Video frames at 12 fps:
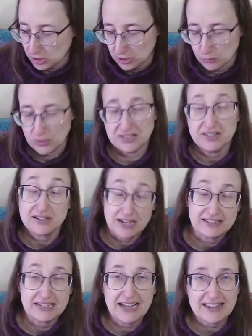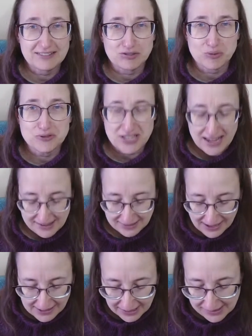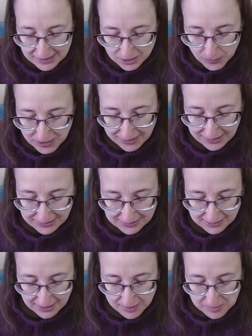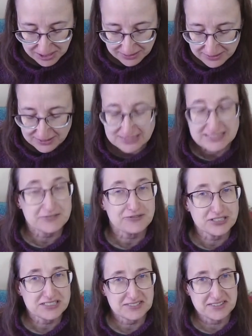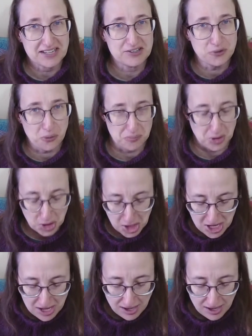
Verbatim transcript: well, I get through saying that, and this one is a little different than normal,